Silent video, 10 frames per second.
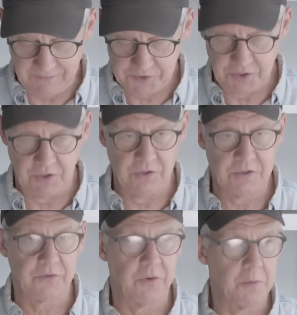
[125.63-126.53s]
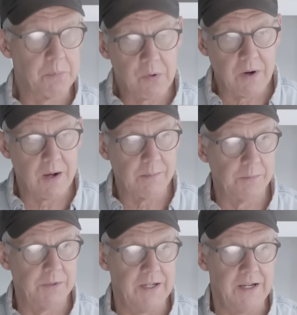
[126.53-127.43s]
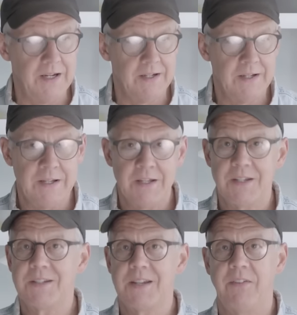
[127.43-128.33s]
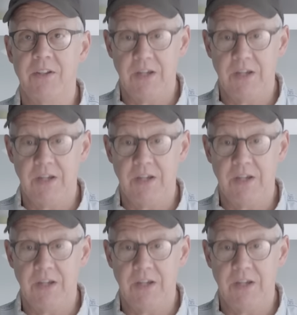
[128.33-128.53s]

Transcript: of stones for probably 7